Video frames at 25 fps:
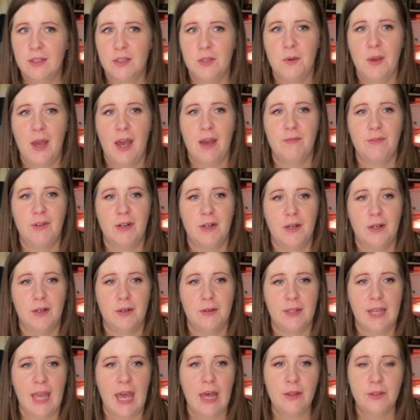you have
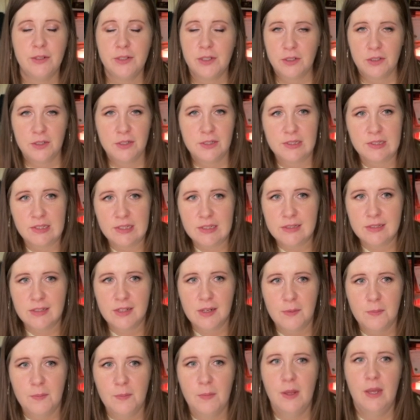your calendar
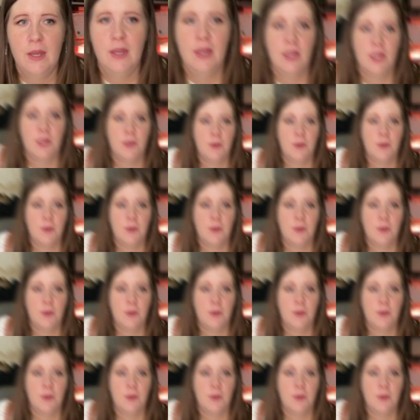system, you